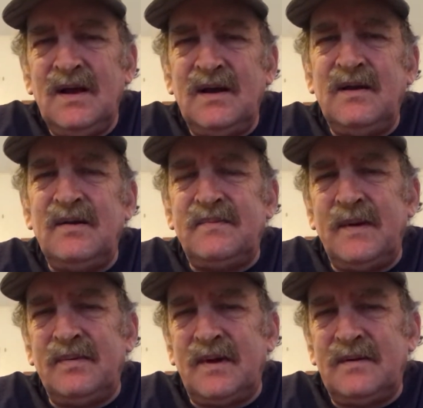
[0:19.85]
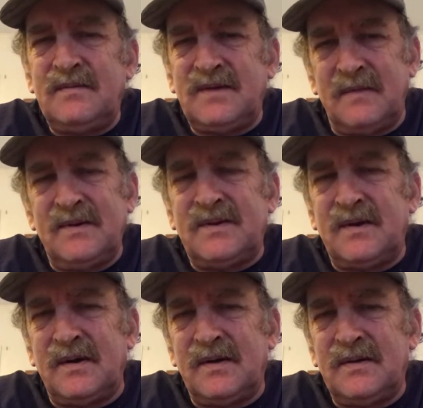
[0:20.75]
And there's people that take me
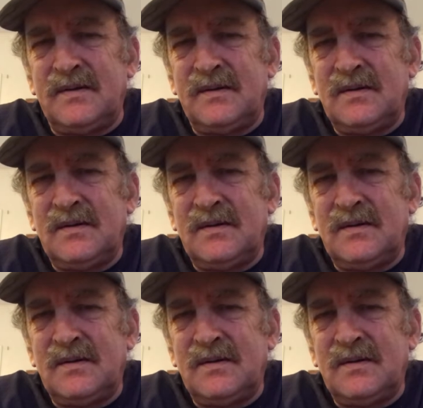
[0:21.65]
serious.